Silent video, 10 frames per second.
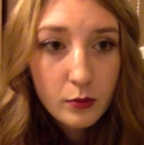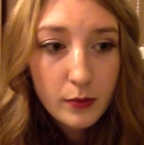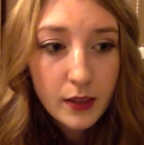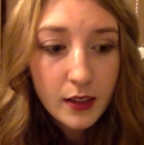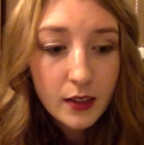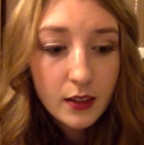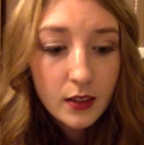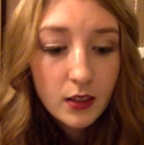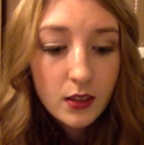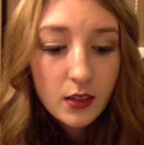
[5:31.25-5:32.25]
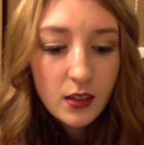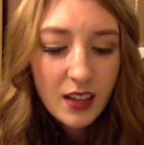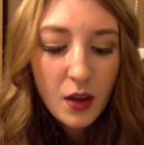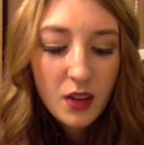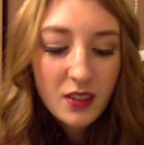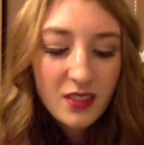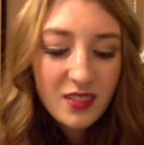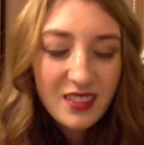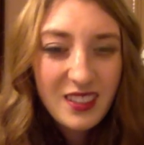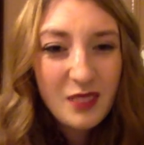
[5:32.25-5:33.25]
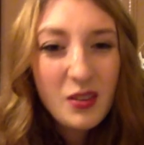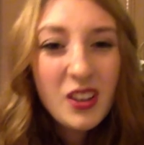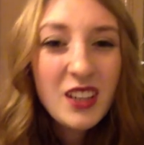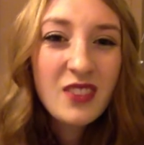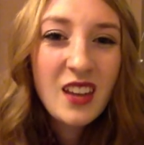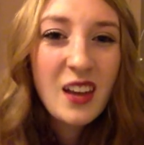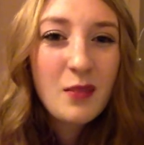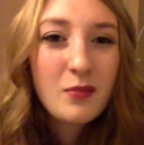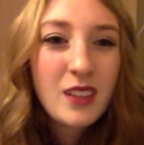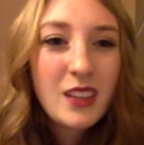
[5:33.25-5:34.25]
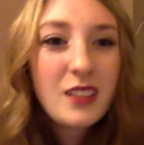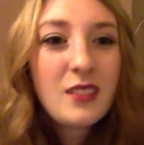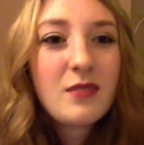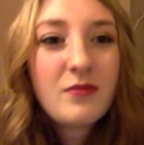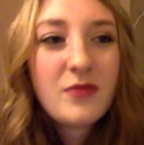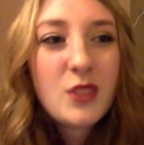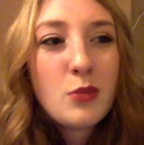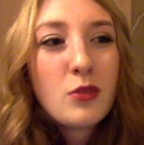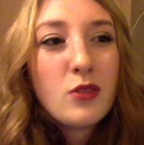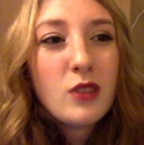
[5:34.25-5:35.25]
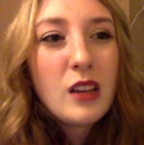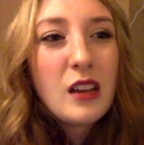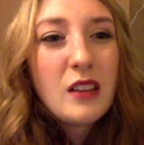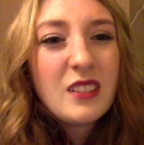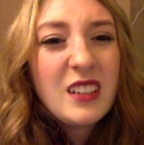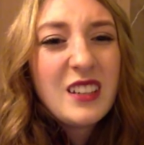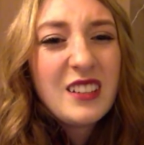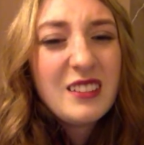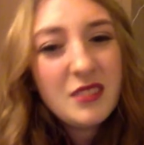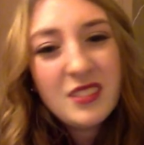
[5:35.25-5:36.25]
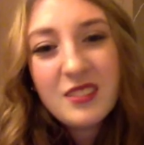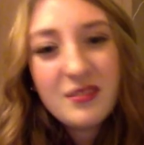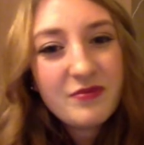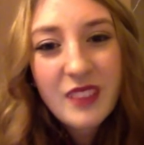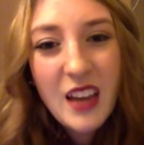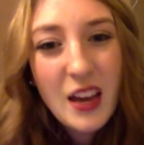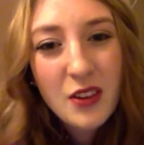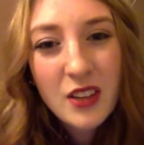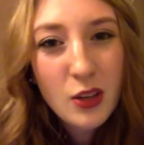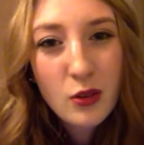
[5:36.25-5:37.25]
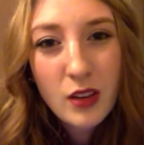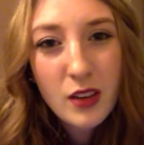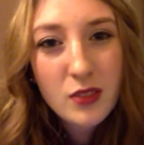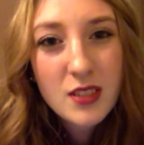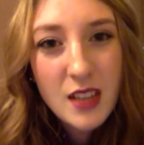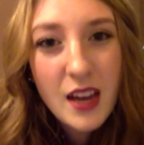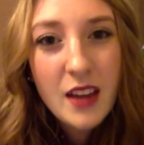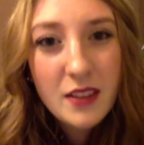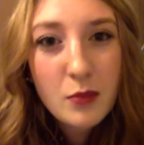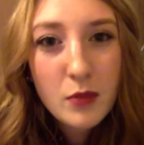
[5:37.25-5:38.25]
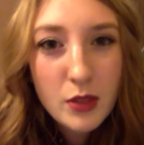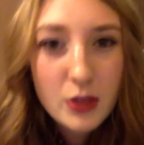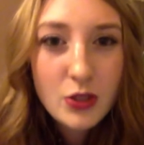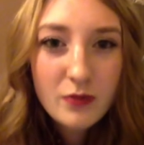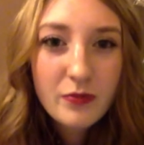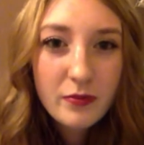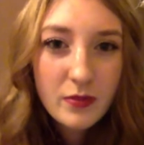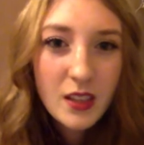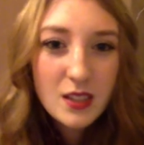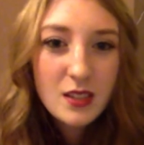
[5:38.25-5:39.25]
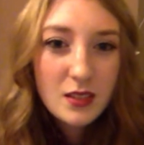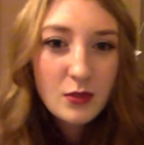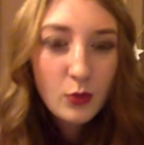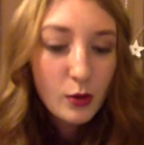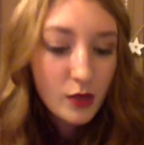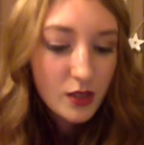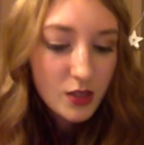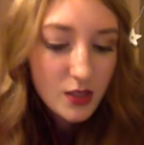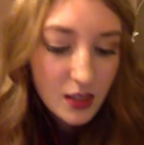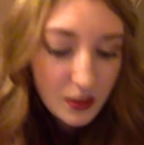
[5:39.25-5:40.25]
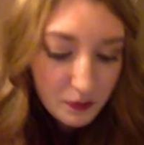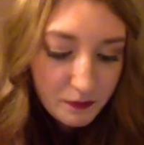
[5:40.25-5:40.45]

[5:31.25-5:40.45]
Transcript: But yeah, I'm not even that typical. I don't like going outside that much. That's what I wanted to say.